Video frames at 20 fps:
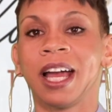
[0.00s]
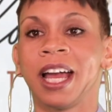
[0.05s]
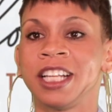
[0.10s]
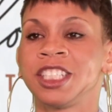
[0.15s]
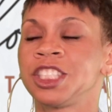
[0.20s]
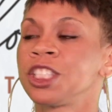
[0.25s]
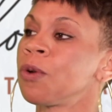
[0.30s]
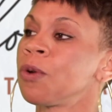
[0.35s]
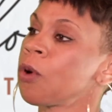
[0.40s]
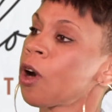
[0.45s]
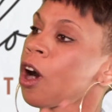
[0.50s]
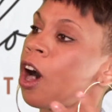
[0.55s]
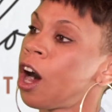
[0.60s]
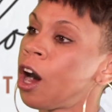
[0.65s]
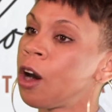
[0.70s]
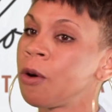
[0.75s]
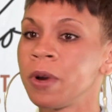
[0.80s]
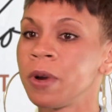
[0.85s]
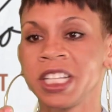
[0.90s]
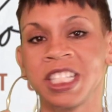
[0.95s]
And so we're
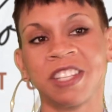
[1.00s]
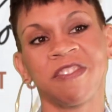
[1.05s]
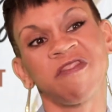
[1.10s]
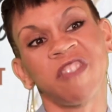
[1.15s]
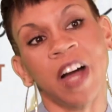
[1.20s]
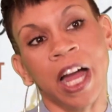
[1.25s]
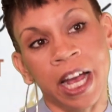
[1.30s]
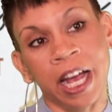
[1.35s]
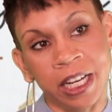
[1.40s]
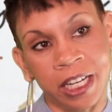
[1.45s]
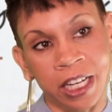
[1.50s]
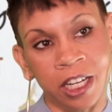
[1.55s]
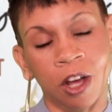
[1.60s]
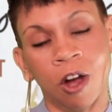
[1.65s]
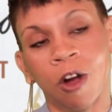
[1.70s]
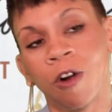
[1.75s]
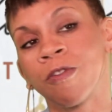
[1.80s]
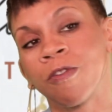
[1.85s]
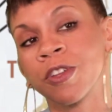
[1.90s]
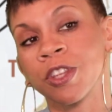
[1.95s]
always fighting
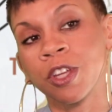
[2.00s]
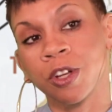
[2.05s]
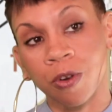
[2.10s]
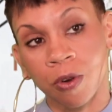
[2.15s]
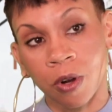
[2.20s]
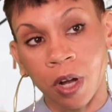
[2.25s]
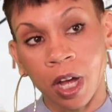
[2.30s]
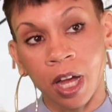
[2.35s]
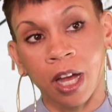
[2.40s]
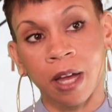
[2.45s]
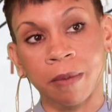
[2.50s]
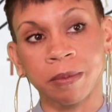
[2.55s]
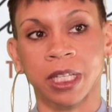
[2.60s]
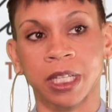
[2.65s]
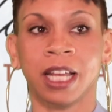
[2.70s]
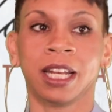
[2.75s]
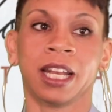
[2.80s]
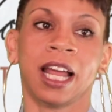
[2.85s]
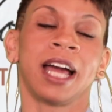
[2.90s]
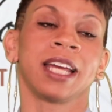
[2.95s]
over the crumbs
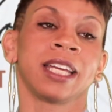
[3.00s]
and not